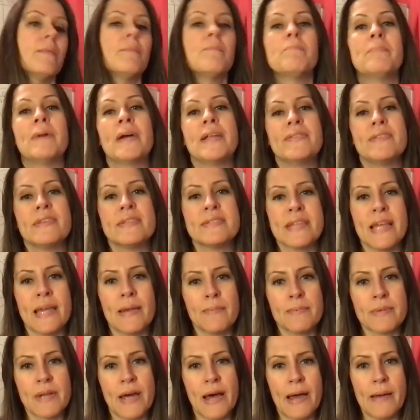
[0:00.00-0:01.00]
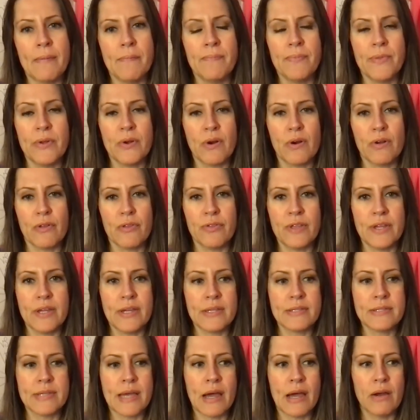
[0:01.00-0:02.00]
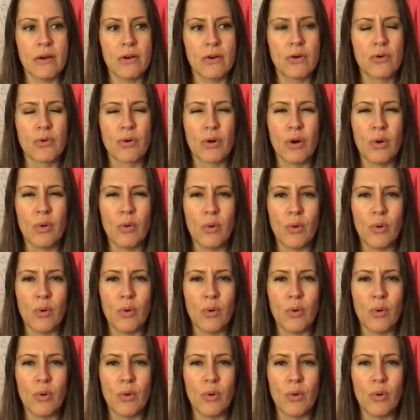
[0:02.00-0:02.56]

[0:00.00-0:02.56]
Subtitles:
But at the same time, there are things that grow